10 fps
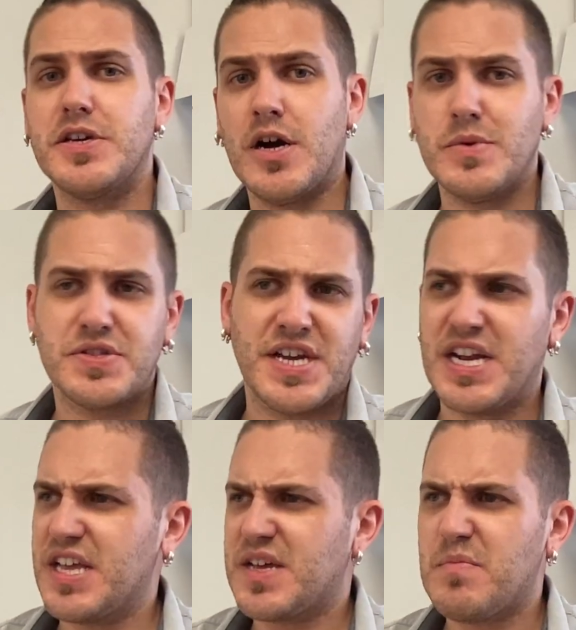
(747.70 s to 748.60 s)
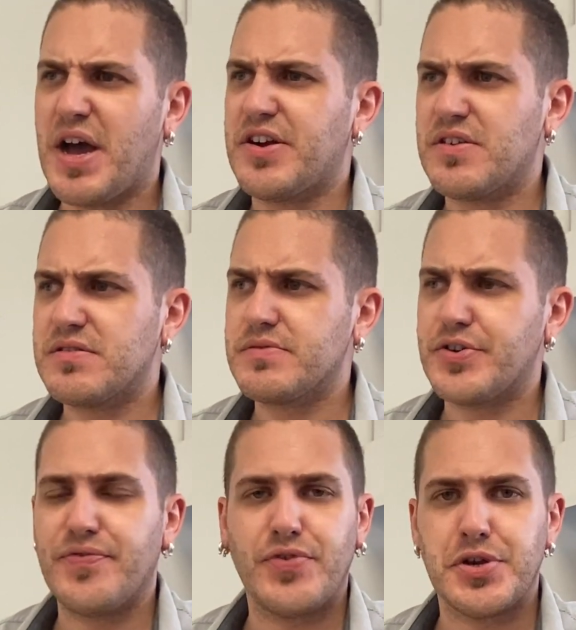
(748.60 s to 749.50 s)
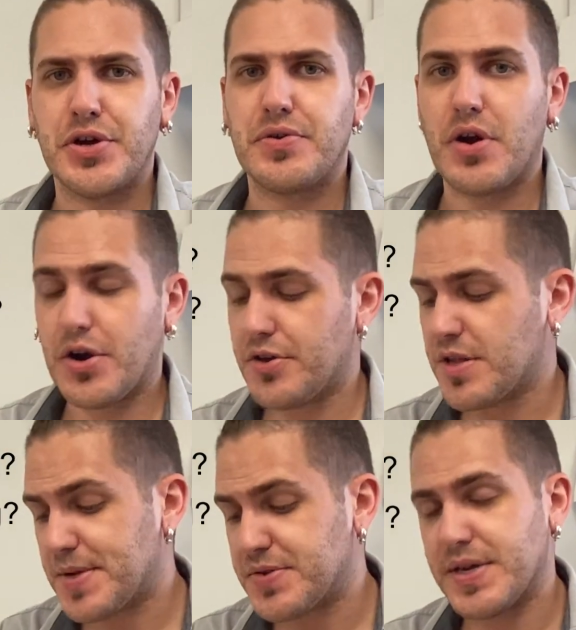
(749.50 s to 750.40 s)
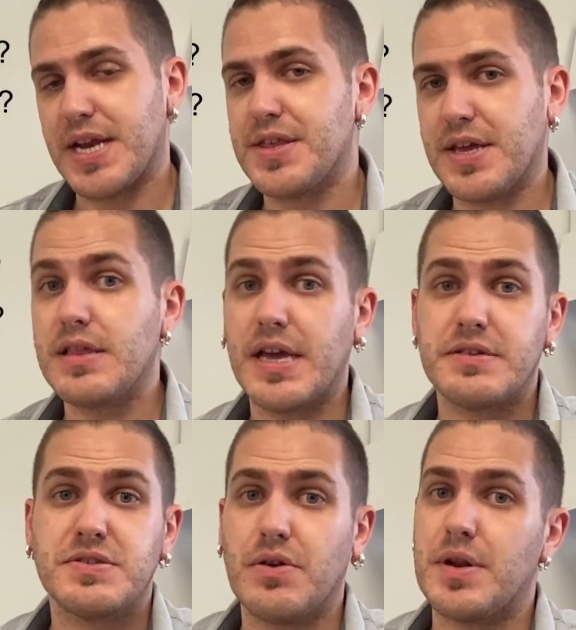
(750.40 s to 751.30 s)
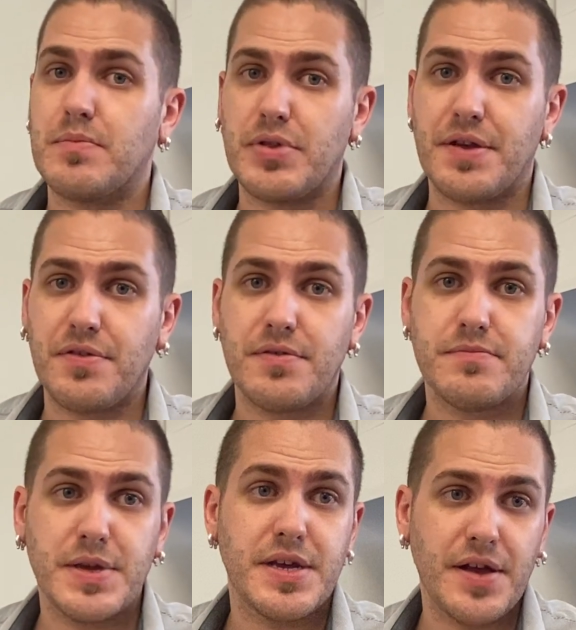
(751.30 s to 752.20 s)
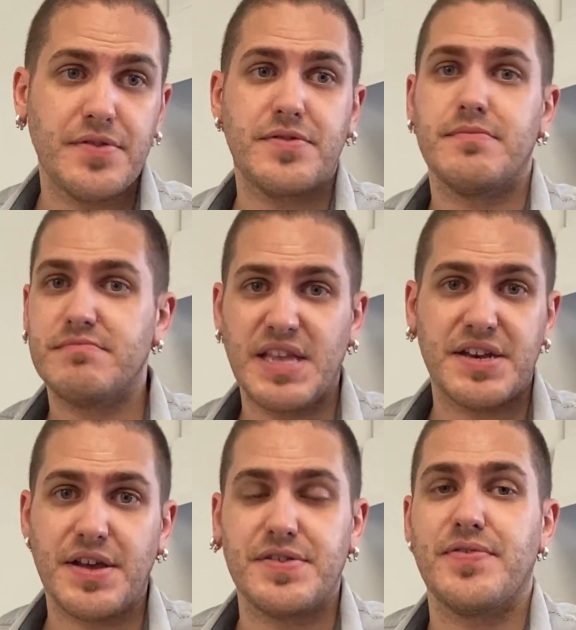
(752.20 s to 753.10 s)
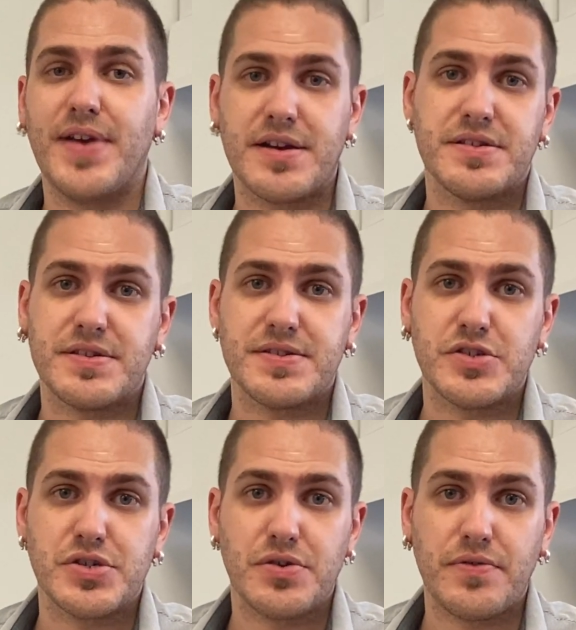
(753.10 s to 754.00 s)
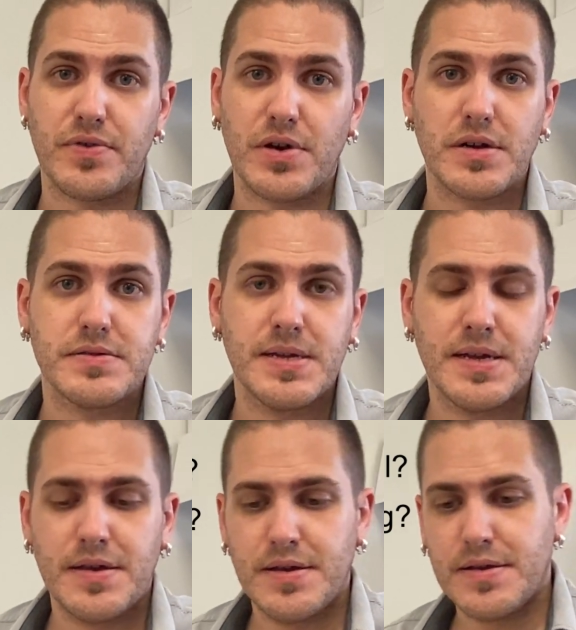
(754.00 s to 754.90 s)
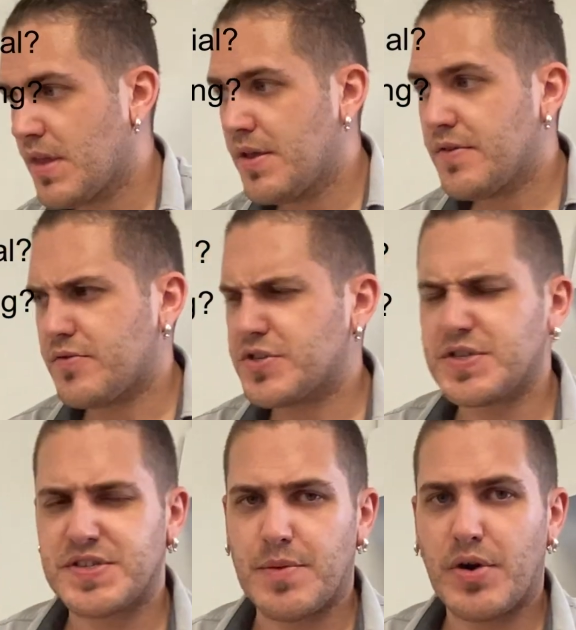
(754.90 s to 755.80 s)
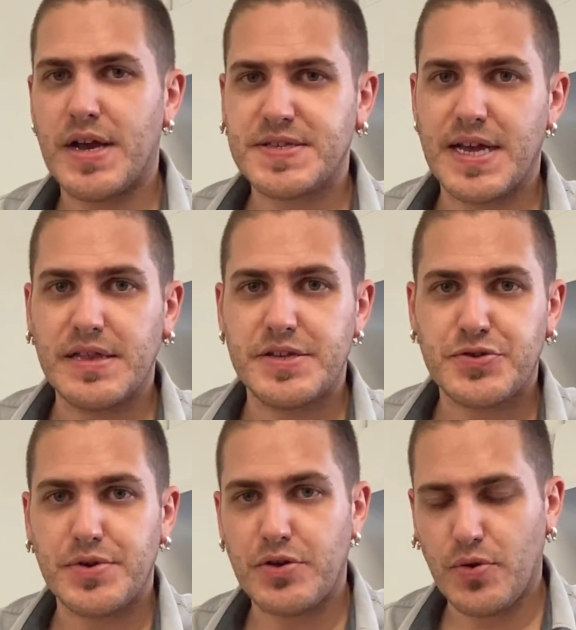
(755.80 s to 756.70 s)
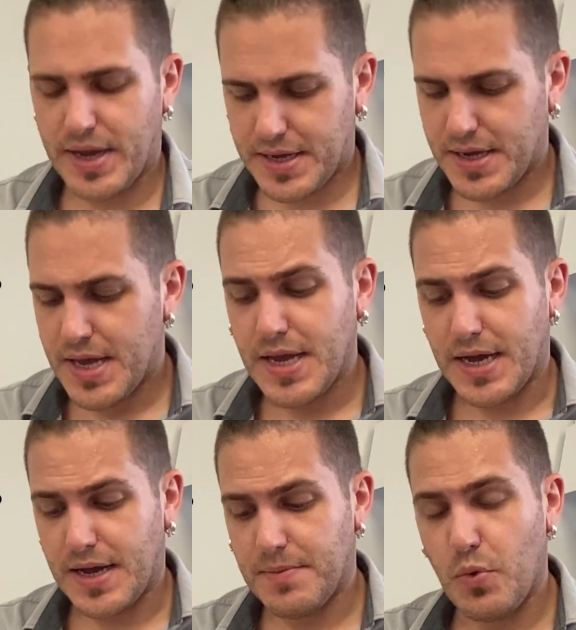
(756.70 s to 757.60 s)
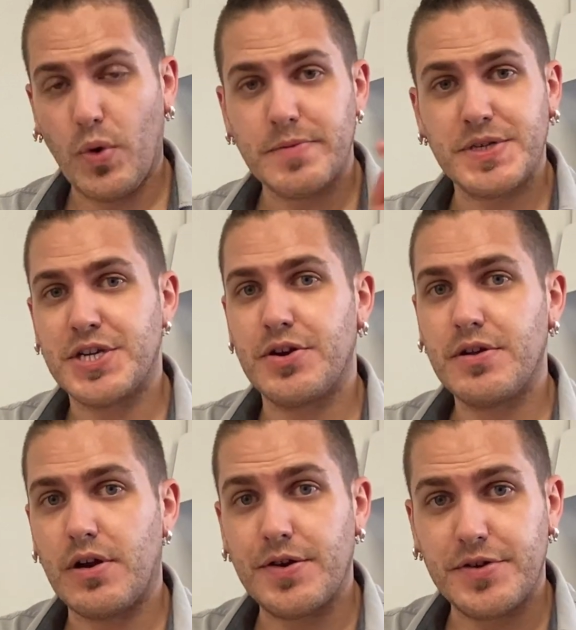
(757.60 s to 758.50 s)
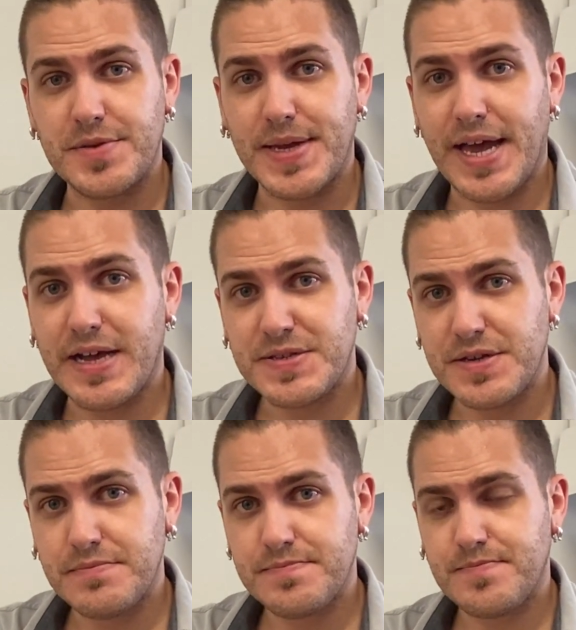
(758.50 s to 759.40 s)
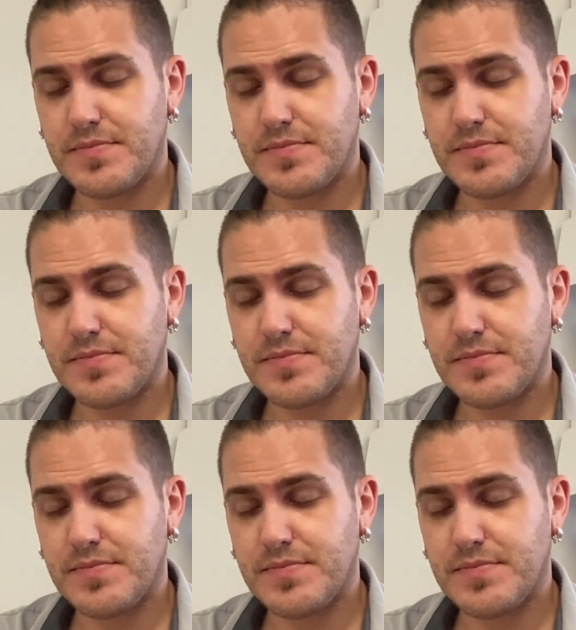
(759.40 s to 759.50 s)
almost kind of like a minor little footnote, are you gonna be doing anything like stone in place? Because that does affect the decision overall. So just to summarize that list real quick, what material are you going to be casting?